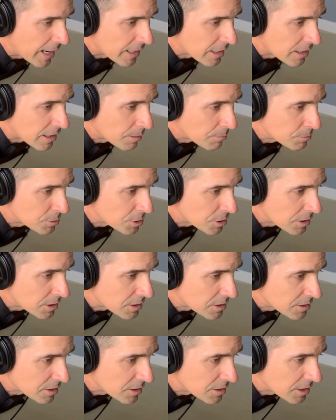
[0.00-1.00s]
Back it up
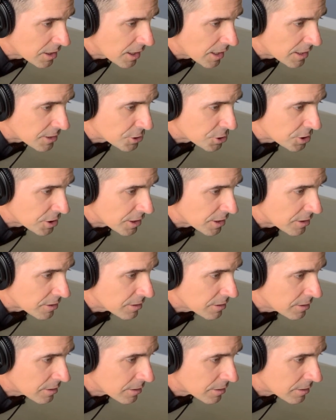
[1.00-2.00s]
just a touch here.
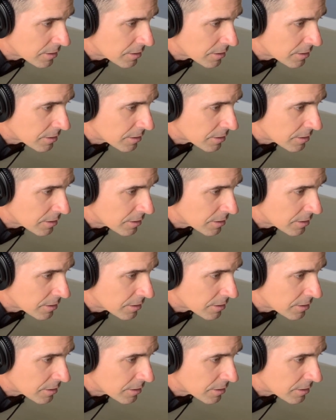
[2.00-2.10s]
